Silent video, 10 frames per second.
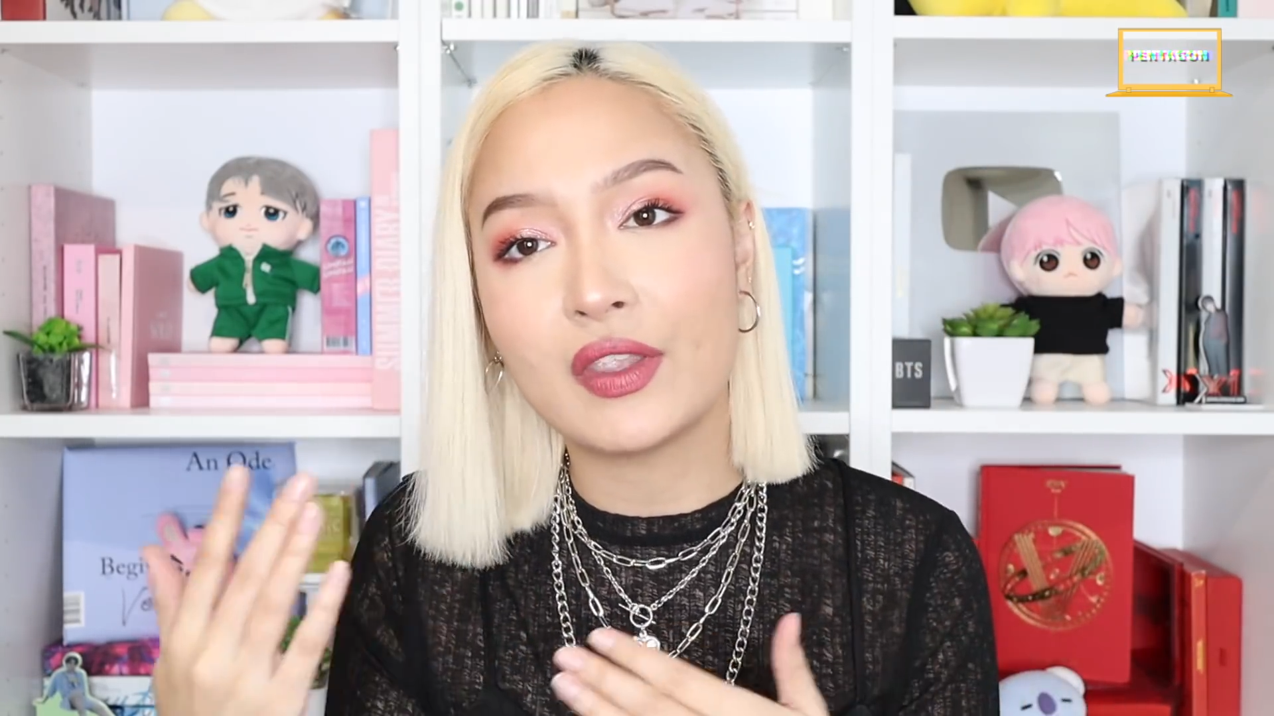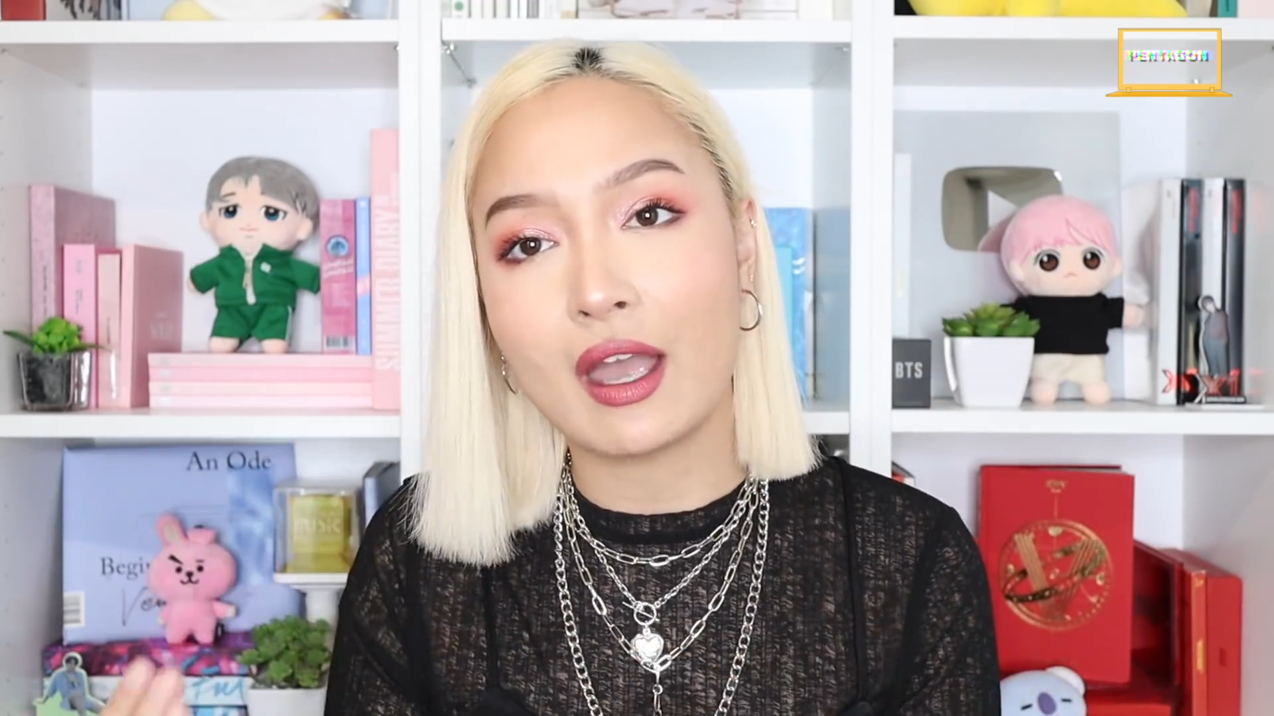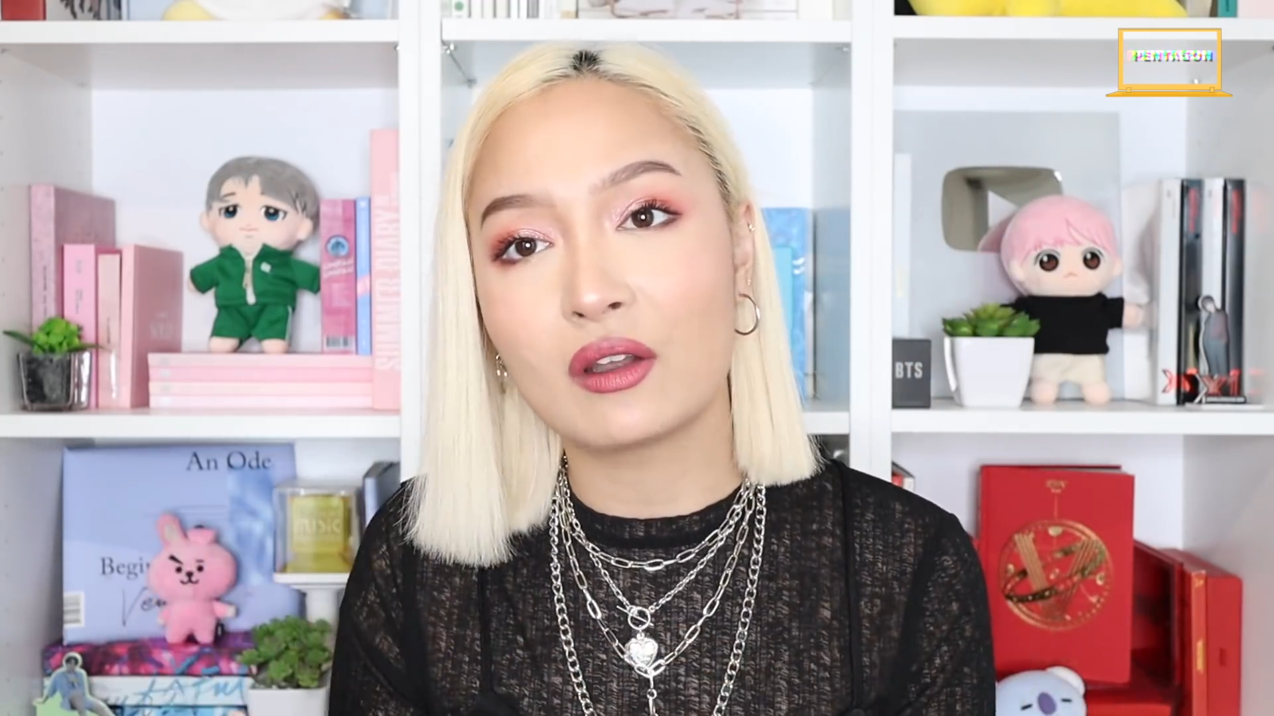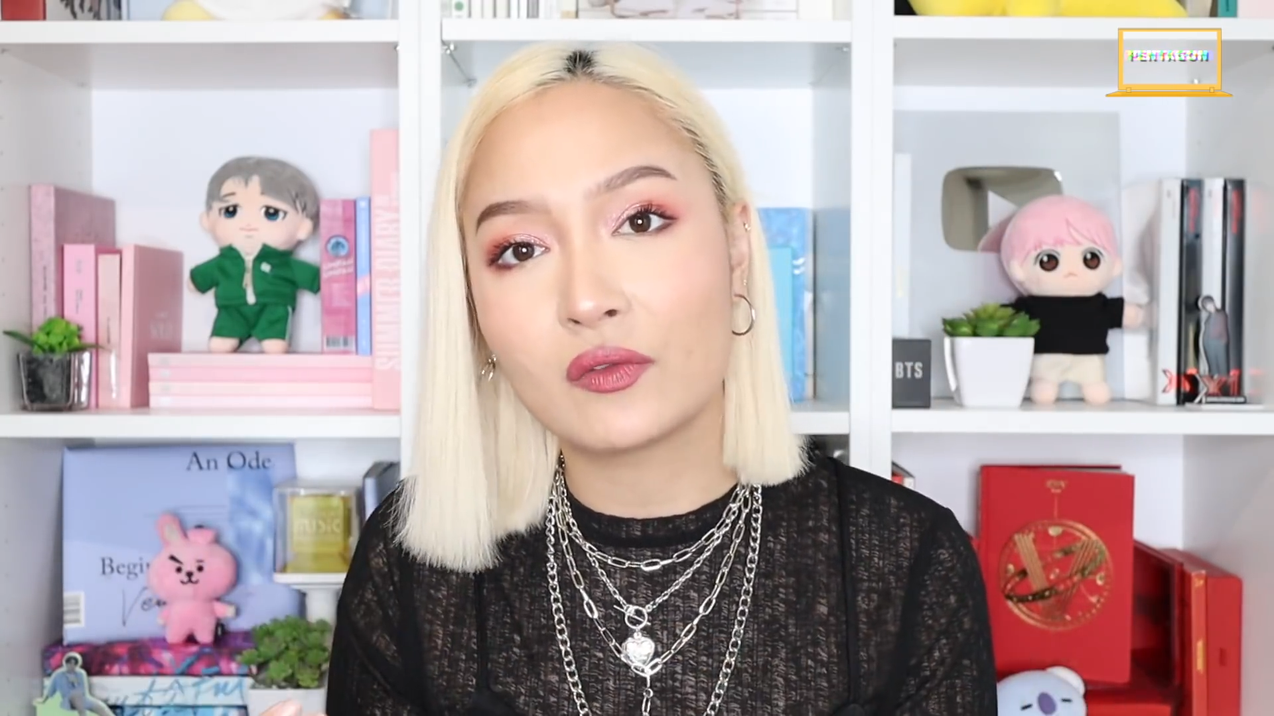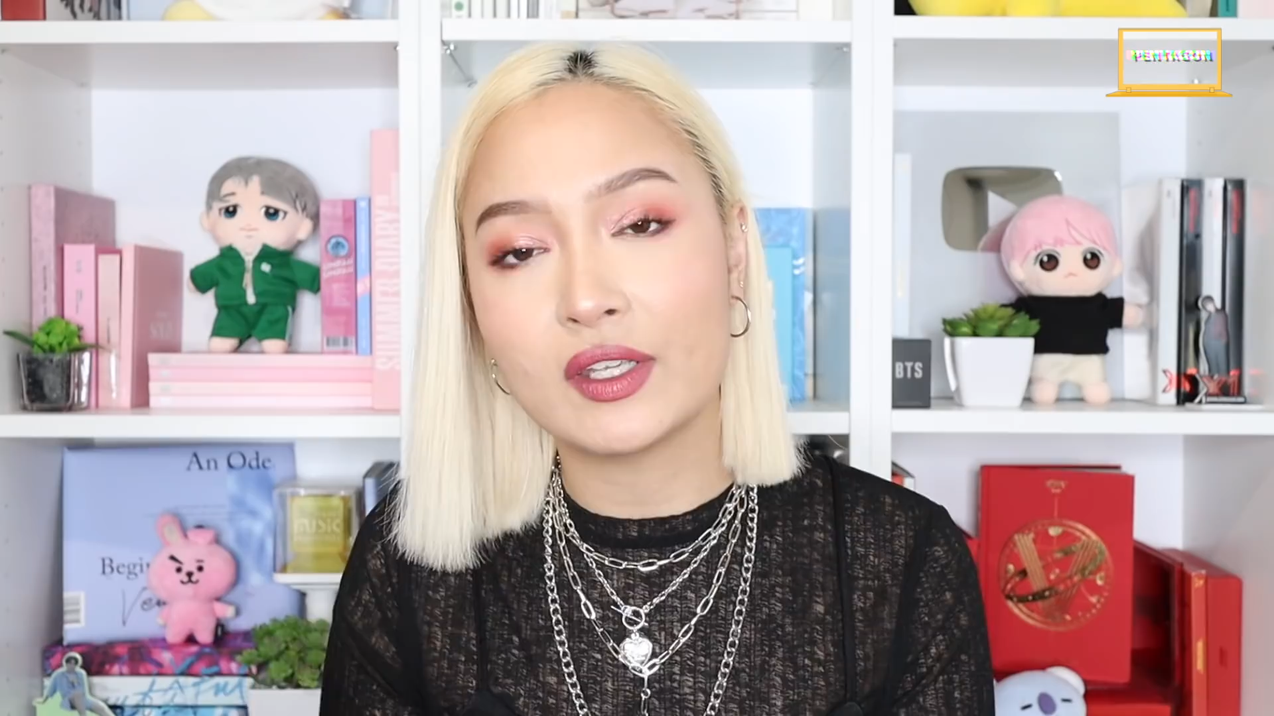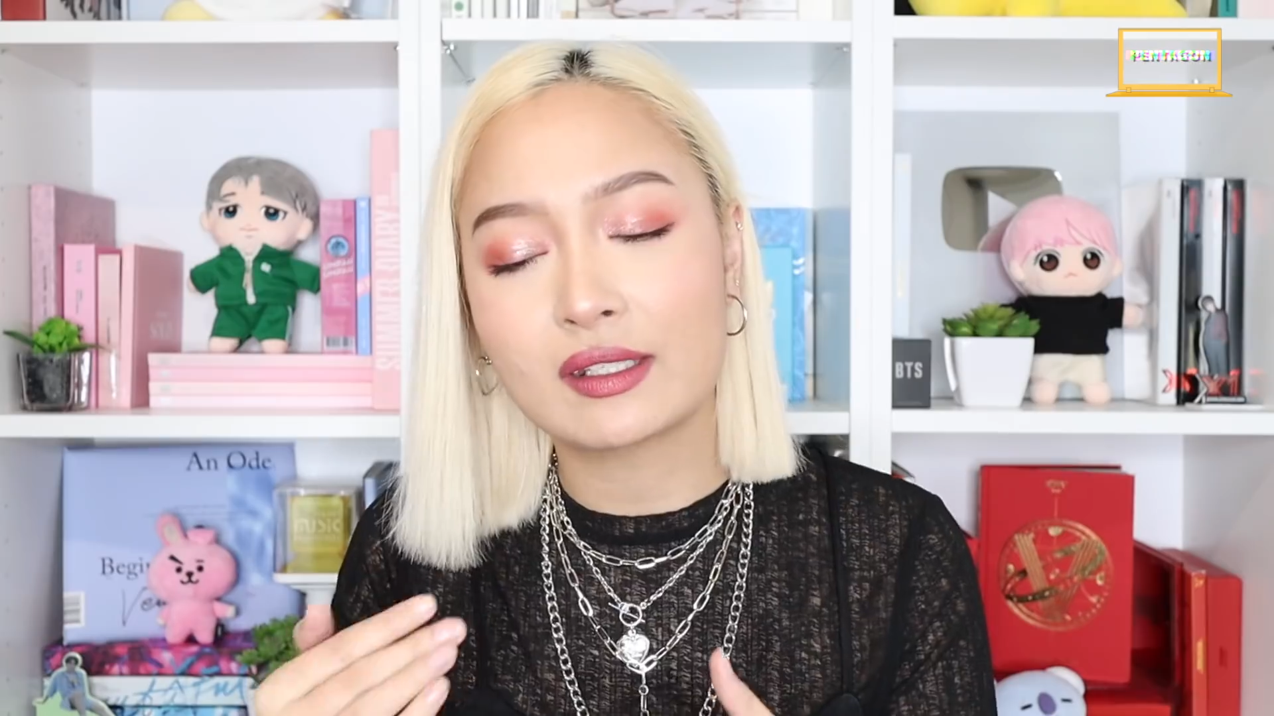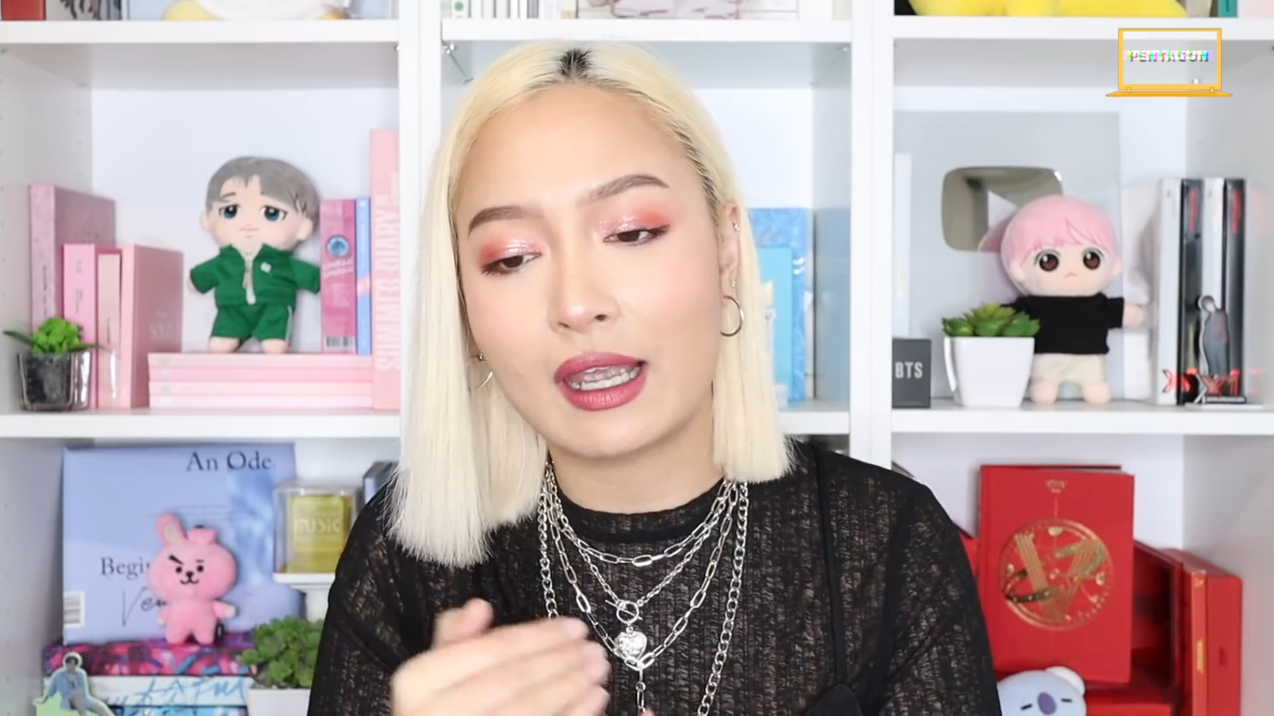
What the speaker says: the outfits